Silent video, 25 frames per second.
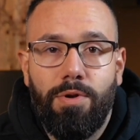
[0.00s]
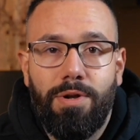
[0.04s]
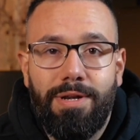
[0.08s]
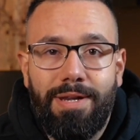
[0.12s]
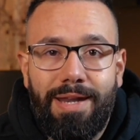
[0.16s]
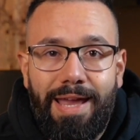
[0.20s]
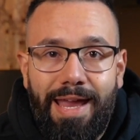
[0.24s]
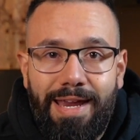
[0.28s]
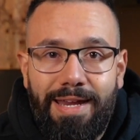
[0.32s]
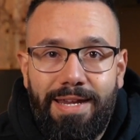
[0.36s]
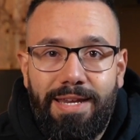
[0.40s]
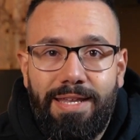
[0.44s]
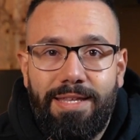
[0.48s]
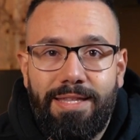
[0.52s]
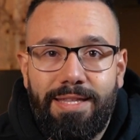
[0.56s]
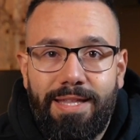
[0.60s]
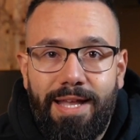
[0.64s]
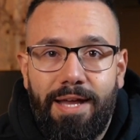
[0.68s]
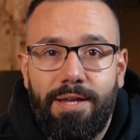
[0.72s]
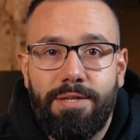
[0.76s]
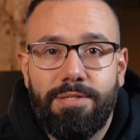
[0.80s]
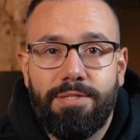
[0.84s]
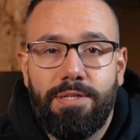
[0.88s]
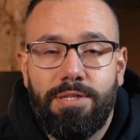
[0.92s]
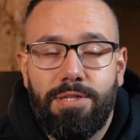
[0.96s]

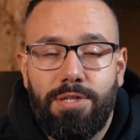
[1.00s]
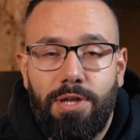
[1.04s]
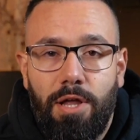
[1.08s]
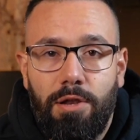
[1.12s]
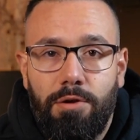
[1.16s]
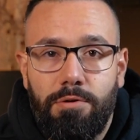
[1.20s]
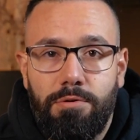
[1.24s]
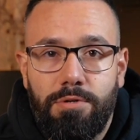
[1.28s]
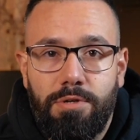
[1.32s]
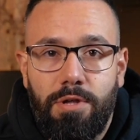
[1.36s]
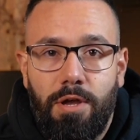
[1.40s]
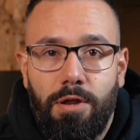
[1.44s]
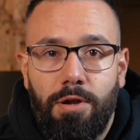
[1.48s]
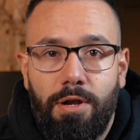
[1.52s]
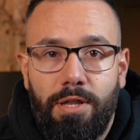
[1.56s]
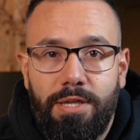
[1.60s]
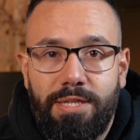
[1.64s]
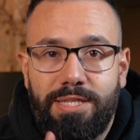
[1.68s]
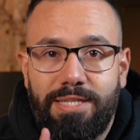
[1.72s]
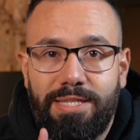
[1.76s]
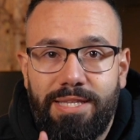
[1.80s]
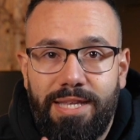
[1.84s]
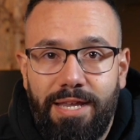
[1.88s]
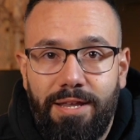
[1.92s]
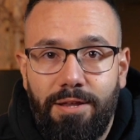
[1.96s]
$90,000 on a
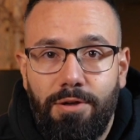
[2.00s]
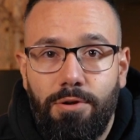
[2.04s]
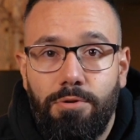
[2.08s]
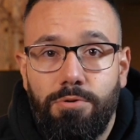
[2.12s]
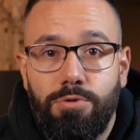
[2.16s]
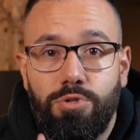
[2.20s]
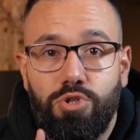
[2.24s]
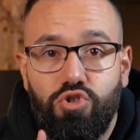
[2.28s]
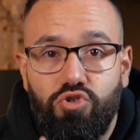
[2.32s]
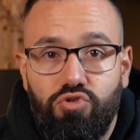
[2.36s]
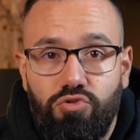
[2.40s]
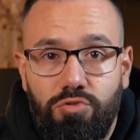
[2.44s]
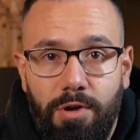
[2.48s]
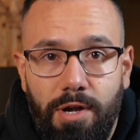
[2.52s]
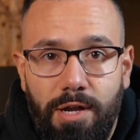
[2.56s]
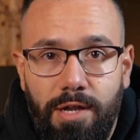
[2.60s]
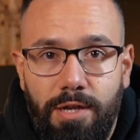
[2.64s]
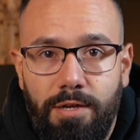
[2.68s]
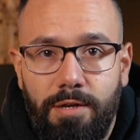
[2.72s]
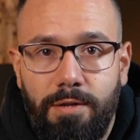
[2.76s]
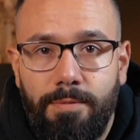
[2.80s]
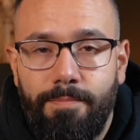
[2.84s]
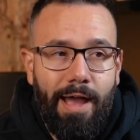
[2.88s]
single trade.